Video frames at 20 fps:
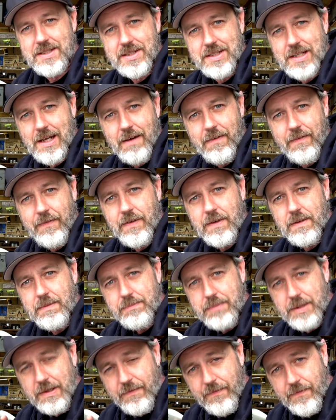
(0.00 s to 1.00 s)
stuff
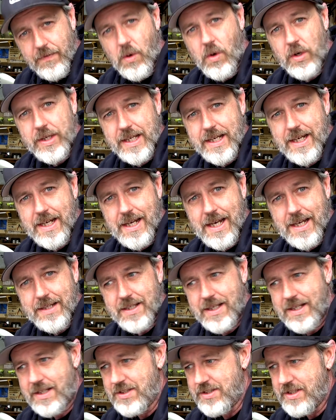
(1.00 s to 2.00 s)
before you get out
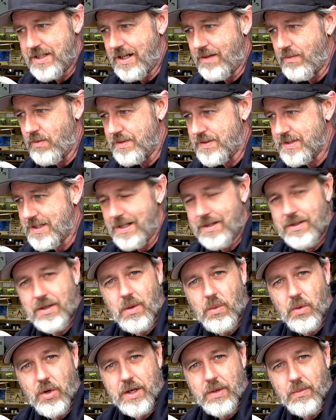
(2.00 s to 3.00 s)
there, because you don't want something
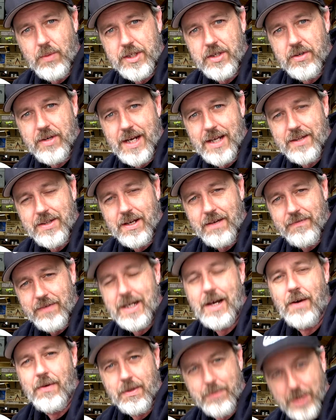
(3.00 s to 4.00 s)
not working when you're out there, if you
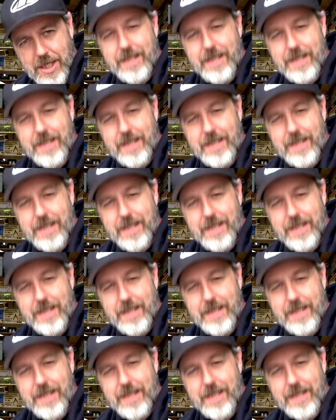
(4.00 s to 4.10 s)
know what I